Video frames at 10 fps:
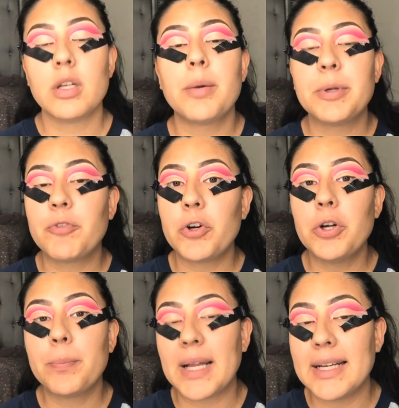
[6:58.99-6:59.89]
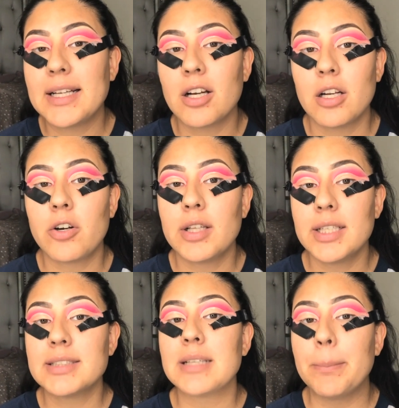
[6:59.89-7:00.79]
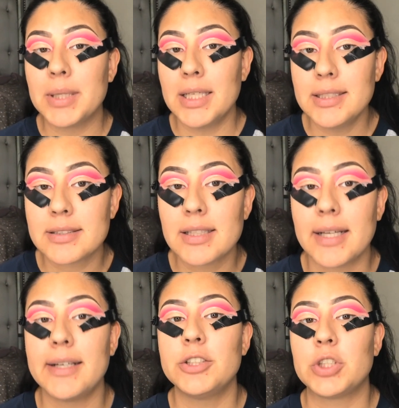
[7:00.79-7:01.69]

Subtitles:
Now before you apply any color on this, please let it